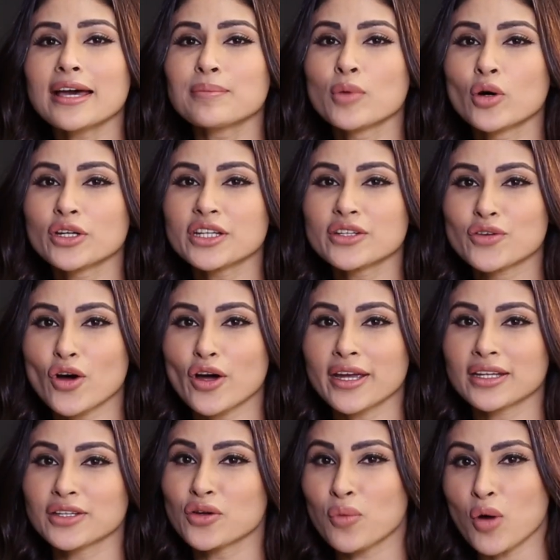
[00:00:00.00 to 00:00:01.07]
I'm Mouni Roy
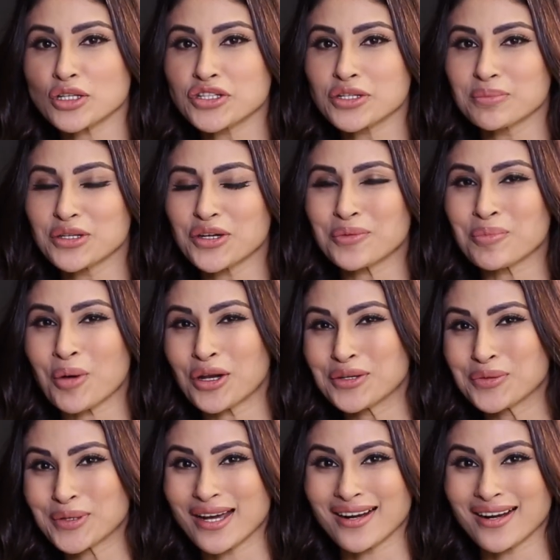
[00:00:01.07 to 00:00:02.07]
and you're watching me on Bollywood